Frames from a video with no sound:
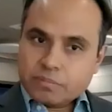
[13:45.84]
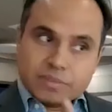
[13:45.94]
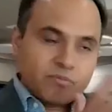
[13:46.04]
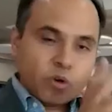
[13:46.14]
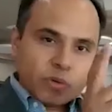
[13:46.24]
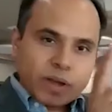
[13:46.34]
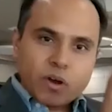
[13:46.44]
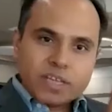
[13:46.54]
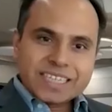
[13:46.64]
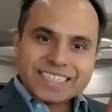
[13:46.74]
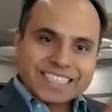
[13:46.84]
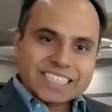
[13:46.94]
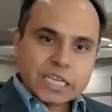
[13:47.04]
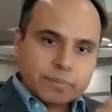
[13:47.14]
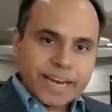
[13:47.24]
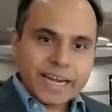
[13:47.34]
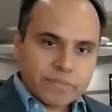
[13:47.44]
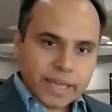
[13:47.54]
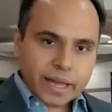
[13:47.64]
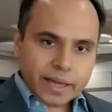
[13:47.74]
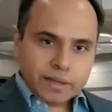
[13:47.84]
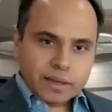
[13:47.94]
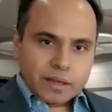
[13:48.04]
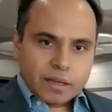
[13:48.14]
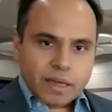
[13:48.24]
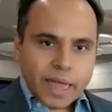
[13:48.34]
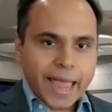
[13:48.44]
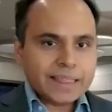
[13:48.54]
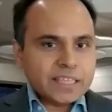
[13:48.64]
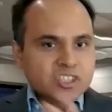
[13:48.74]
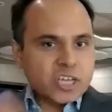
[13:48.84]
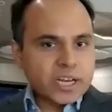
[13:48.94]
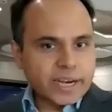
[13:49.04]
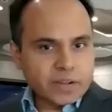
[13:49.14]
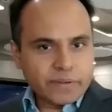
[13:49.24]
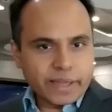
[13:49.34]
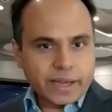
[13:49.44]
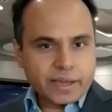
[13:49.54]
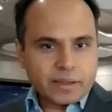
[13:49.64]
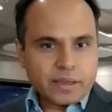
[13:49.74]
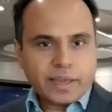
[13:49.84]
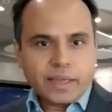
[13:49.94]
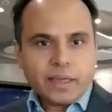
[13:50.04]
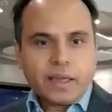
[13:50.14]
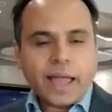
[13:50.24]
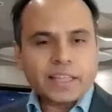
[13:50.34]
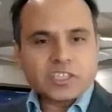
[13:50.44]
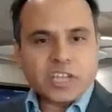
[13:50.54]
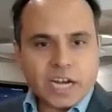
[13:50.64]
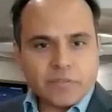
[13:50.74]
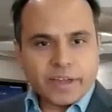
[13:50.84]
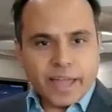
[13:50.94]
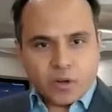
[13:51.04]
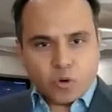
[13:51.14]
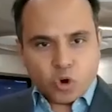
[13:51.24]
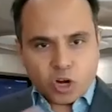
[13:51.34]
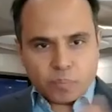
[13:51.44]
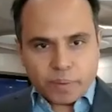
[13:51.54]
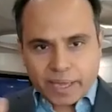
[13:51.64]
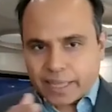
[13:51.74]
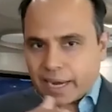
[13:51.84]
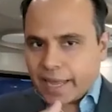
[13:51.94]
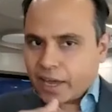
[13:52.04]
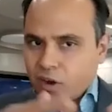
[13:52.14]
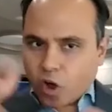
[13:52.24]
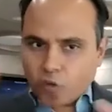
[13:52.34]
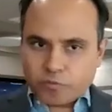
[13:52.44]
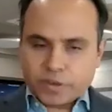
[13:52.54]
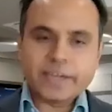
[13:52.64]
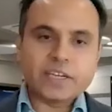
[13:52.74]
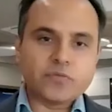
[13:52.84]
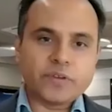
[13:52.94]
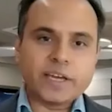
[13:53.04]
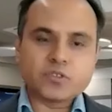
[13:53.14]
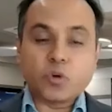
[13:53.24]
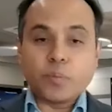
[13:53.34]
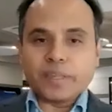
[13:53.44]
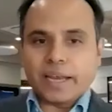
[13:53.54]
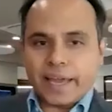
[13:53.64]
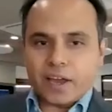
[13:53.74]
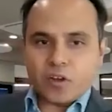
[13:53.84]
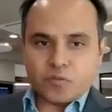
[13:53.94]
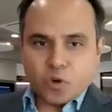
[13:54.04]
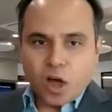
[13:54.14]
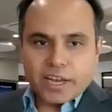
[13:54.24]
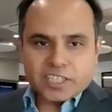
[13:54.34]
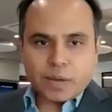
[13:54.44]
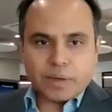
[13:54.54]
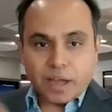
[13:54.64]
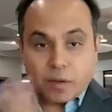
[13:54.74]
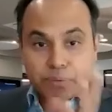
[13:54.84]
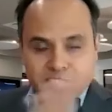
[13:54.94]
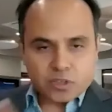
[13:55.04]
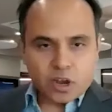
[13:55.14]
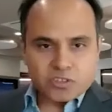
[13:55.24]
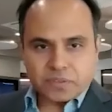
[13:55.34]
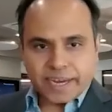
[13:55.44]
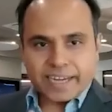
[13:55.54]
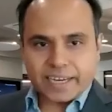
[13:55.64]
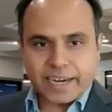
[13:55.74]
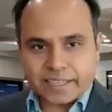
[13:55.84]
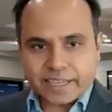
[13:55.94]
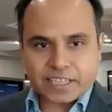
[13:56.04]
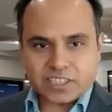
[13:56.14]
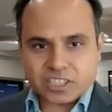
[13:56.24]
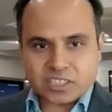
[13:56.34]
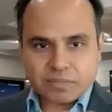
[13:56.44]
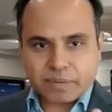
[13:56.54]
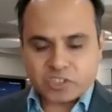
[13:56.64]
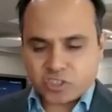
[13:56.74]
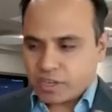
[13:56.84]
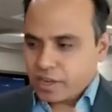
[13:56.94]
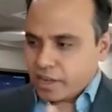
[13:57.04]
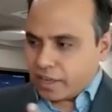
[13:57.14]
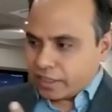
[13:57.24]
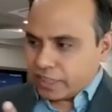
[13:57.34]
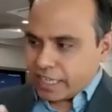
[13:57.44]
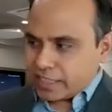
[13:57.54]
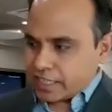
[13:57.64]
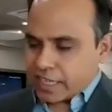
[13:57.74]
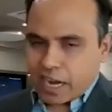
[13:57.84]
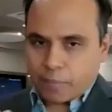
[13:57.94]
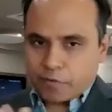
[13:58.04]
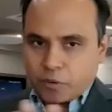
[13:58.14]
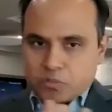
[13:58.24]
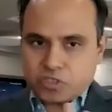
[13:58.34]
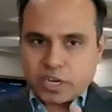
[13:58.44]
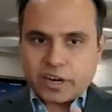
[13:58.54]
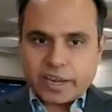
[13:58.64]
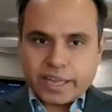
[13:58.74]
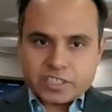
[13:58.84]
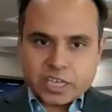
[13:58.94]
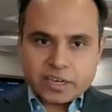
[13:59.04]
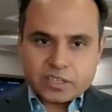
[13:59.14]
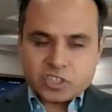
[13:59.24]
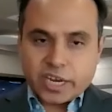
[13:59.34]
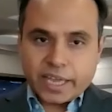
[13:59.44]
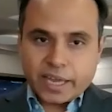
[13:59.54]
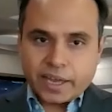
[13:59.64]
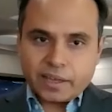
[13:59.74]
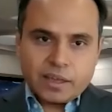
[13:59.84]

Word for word: what we call as a discriminative AI and the generative AI. And the generative AI could be the layer of interface, could be the layer of knowledge coming, compressed knowledge of the internet that I just mentioned. These things are coming from gener- gen, gen AI,